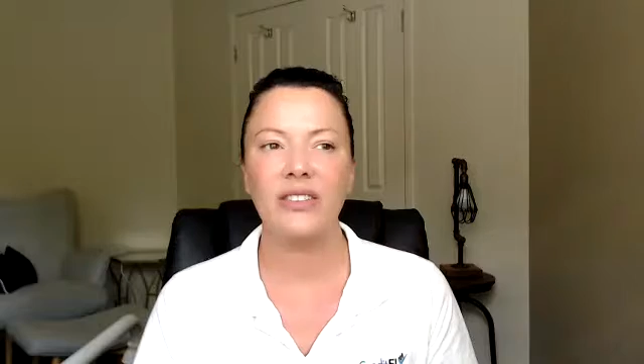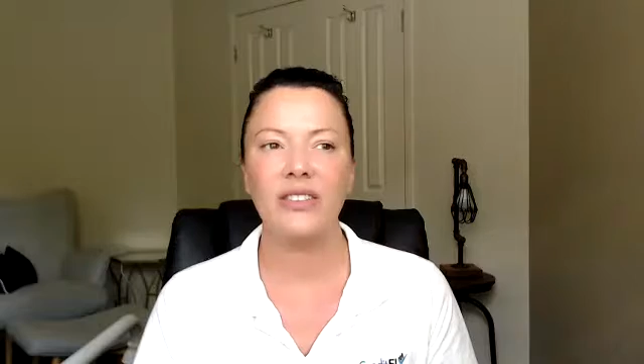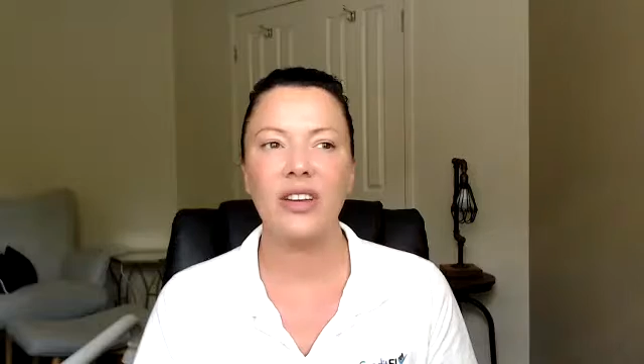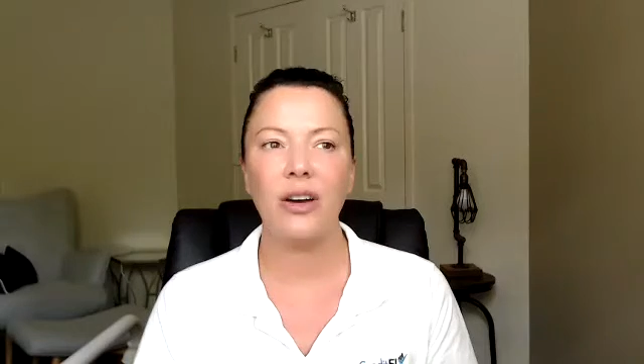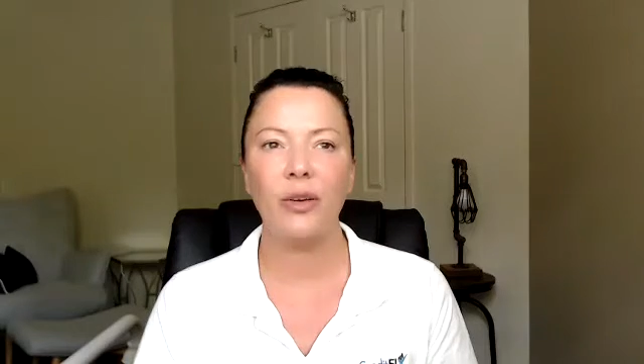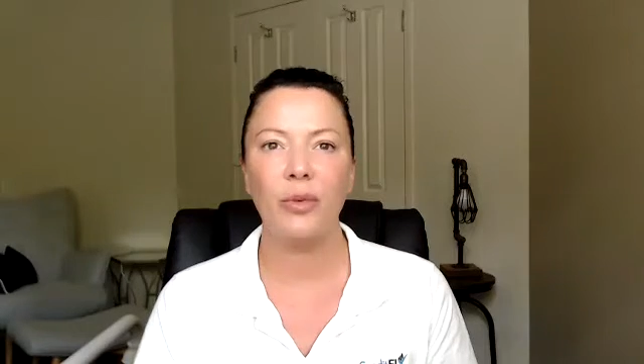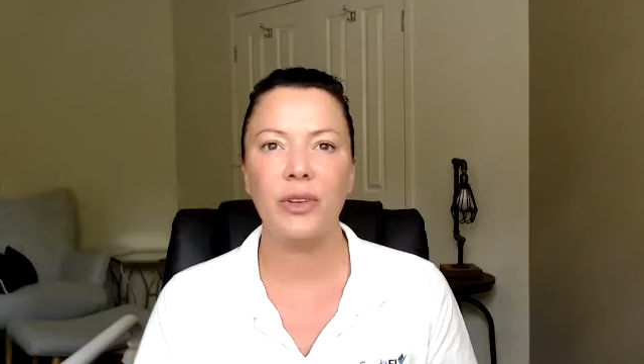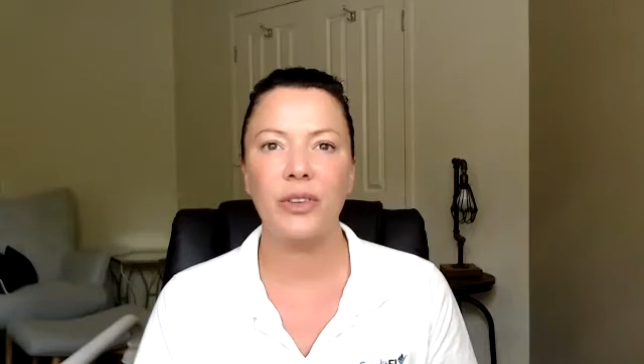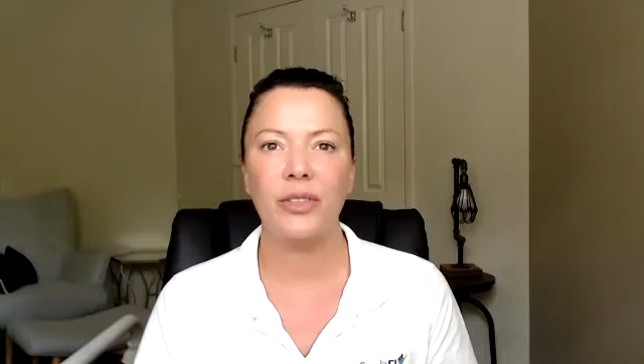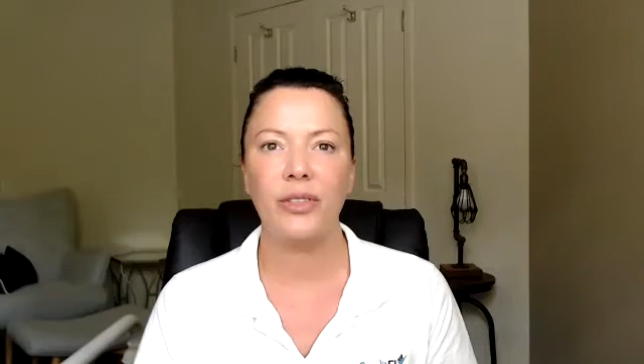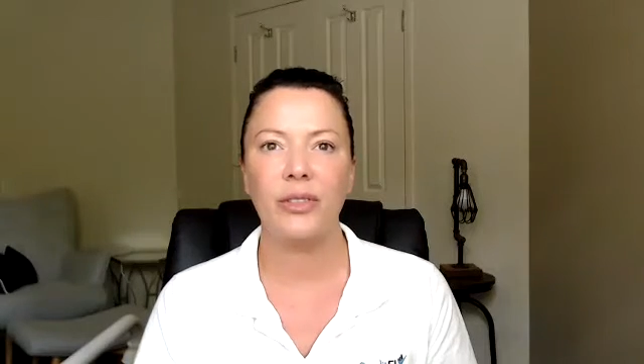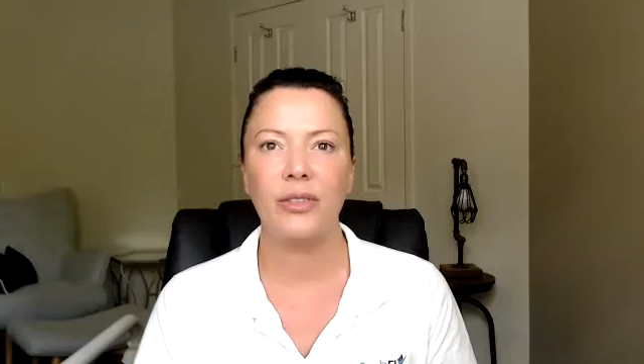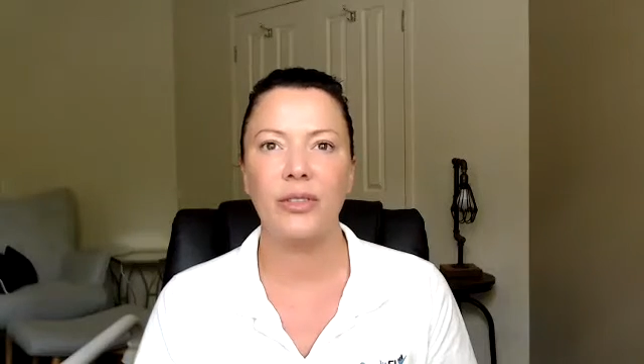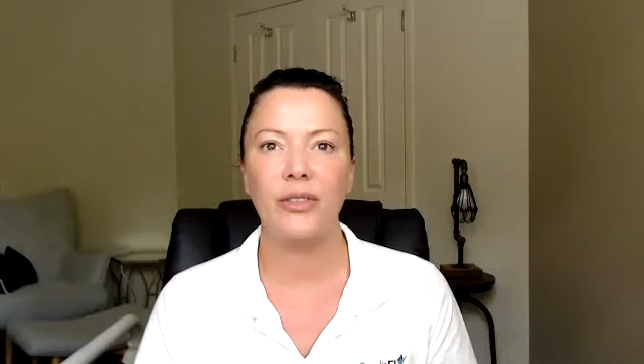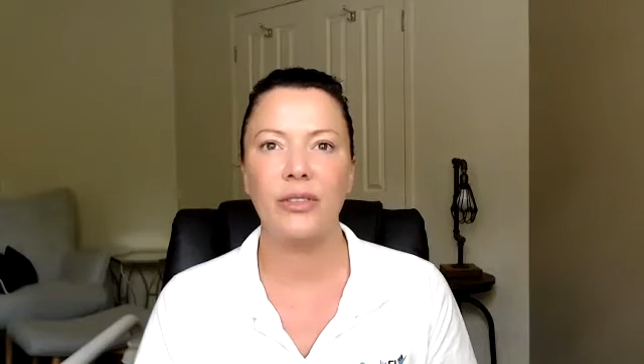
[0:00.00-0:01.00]
start with
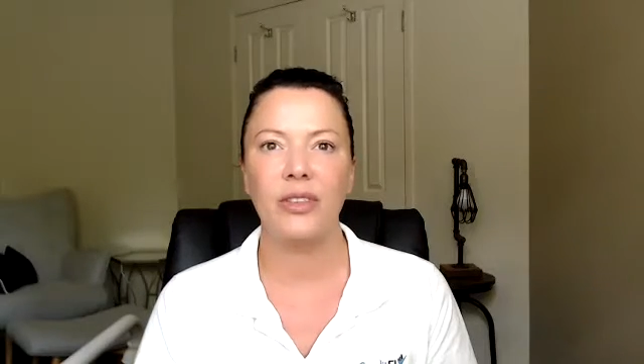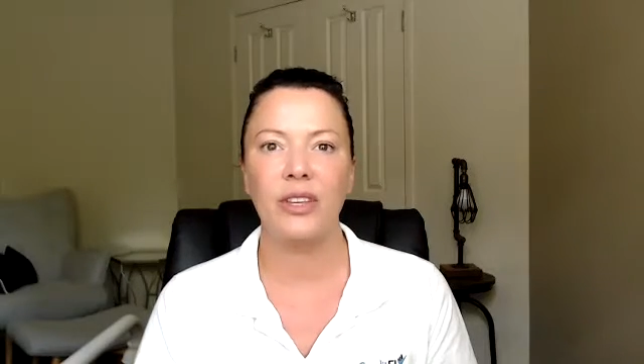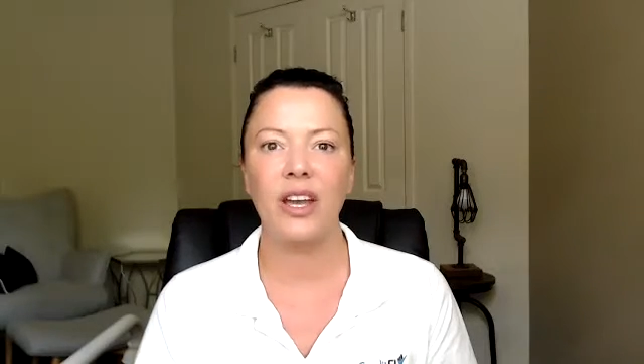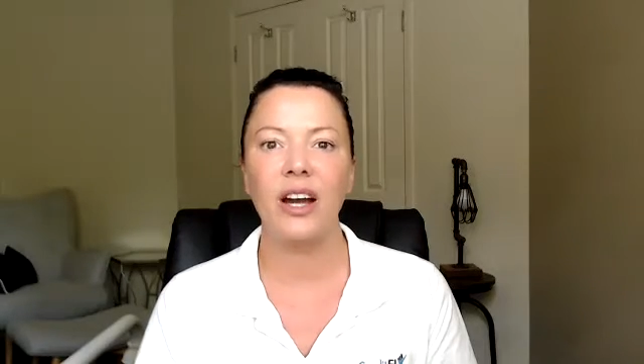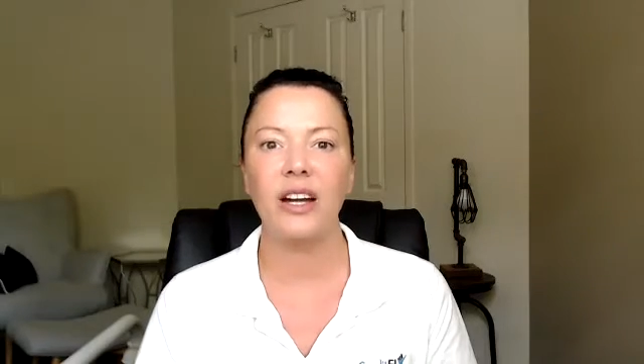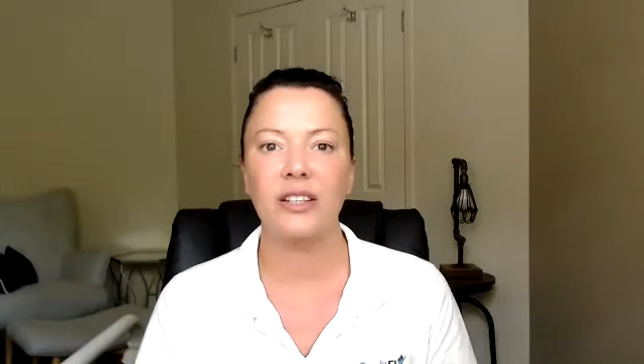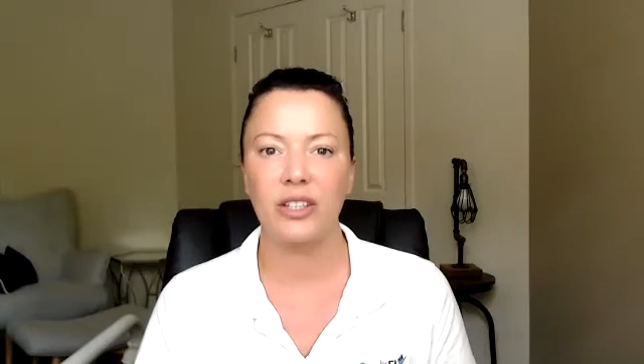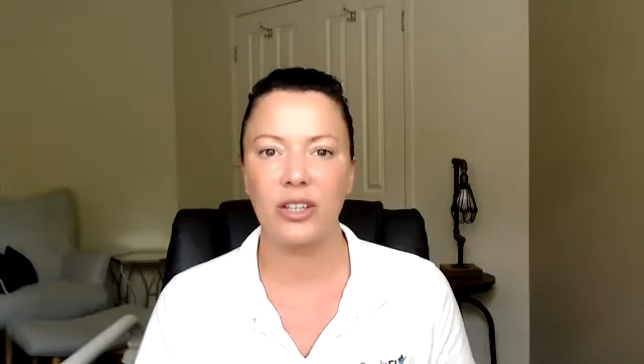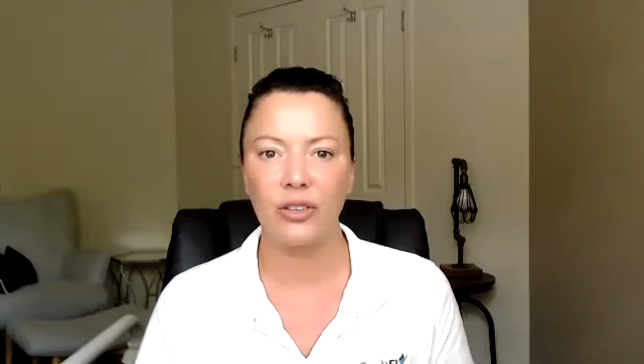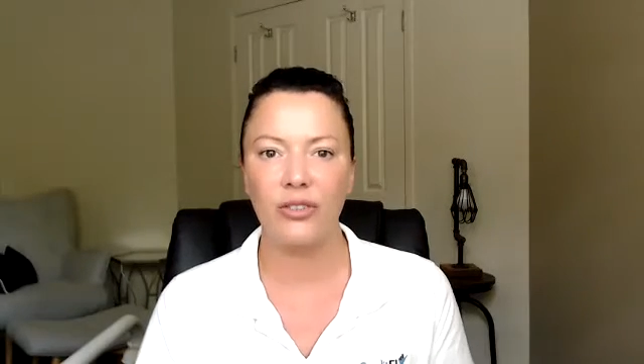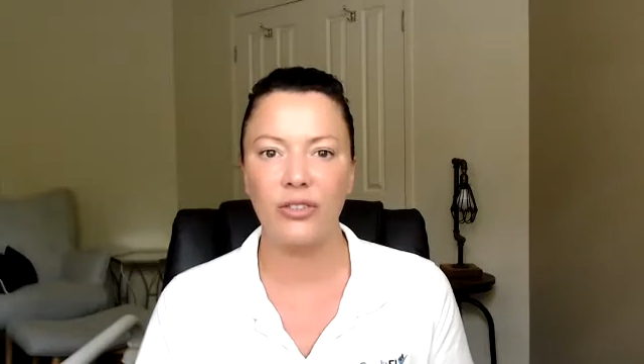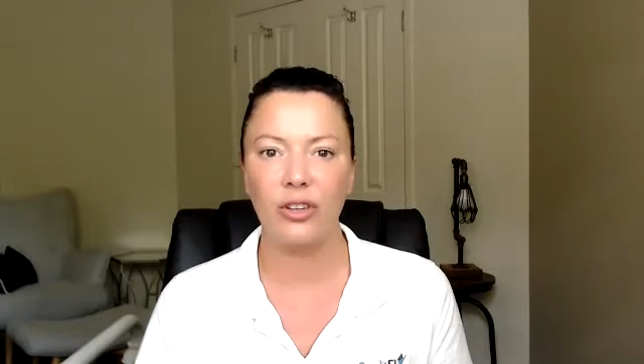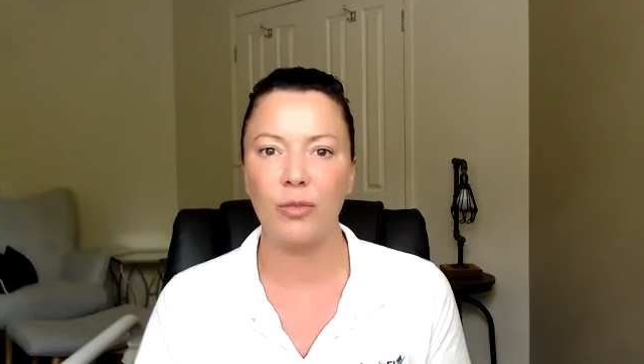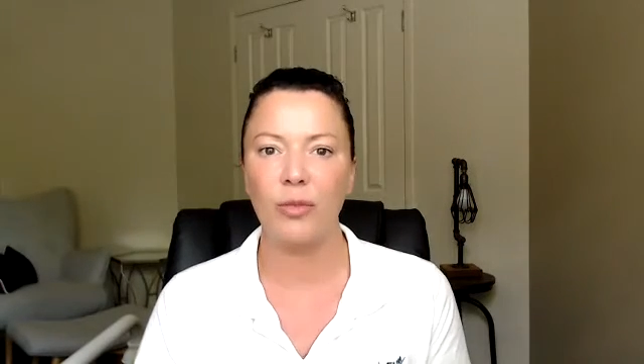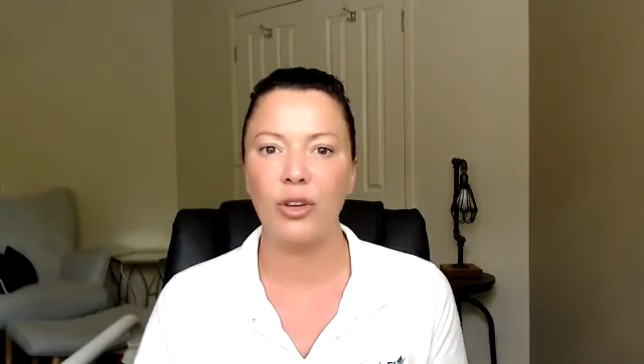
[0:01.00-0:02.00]
the younger
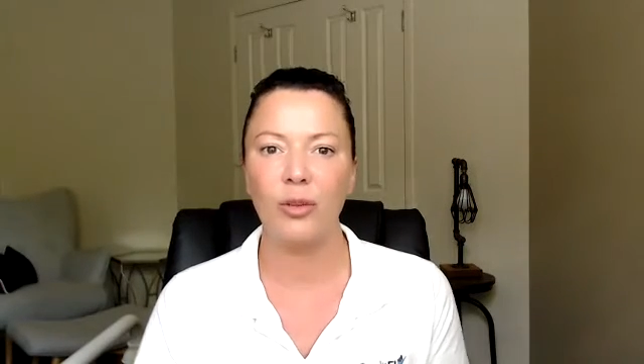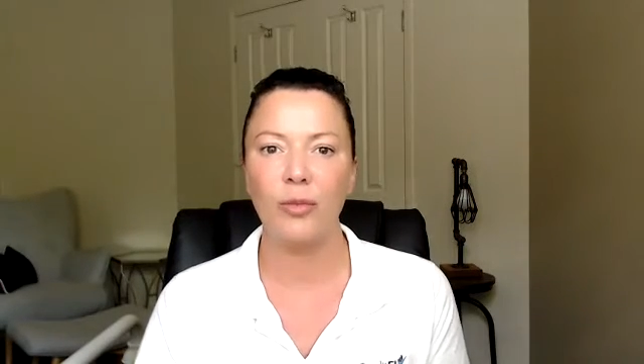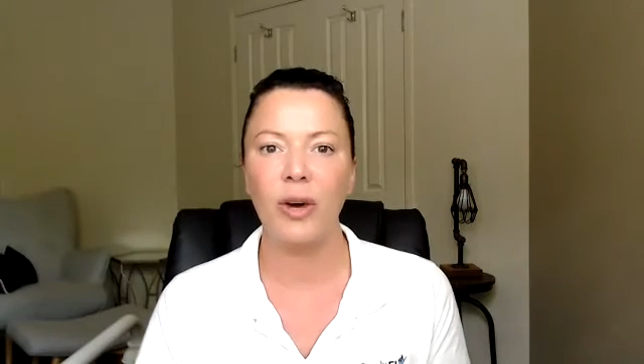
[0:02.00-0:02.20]
consumer who